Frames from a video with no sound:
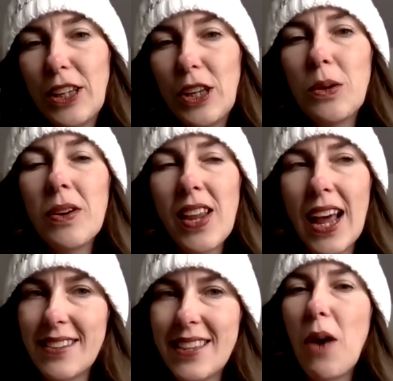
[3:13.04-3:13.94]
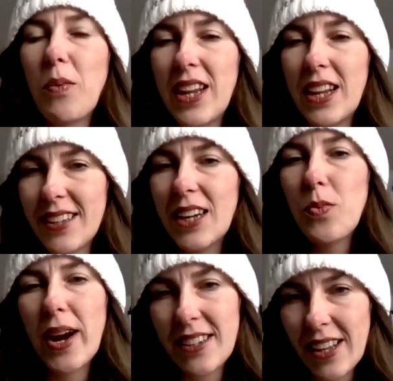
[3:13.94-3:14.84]
Utilize that. When they said
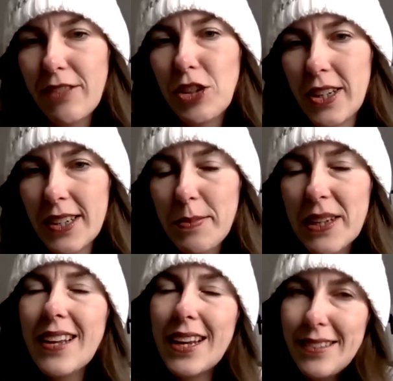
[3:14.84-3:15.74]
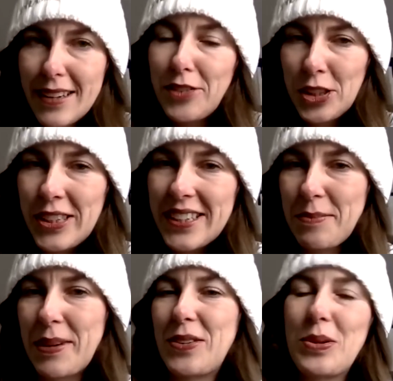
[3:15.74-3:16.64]
wait till after Christmas, it's after
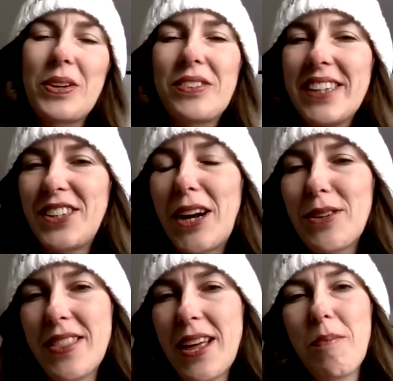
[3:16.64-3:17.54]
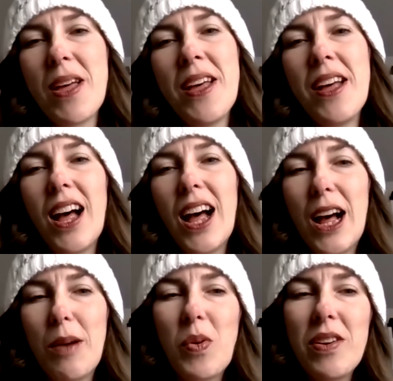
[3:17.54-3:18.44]
Christmas. You can reach out to them.
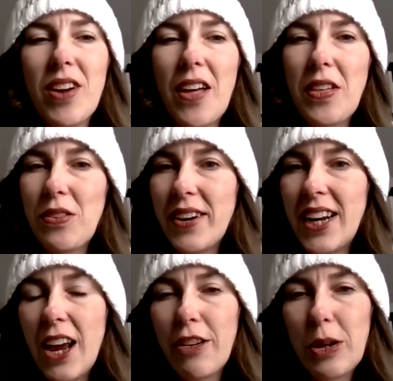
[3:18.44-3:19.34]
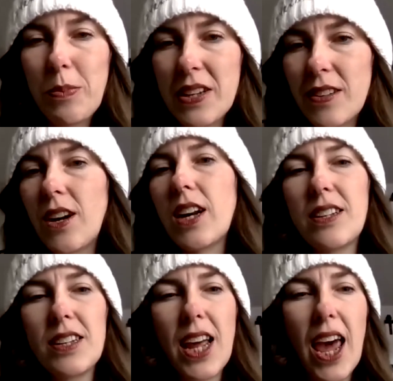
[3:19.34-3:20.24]
We've got the 3-day group that started
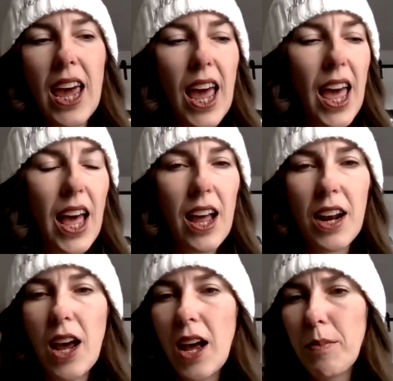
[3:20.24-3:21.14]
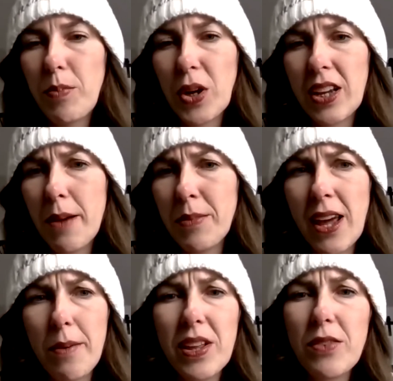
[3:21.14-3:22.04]
today, and Brooke and
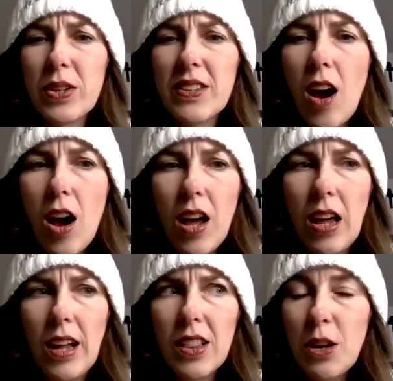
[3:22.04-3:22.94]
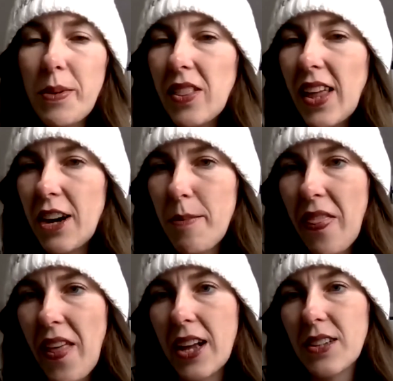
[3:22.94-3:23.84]
Emily, I believe, will talk a little bit later
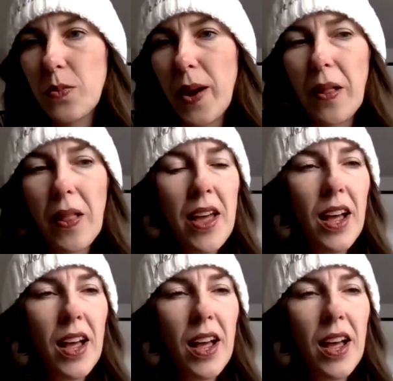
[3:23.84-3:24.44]
about that as well.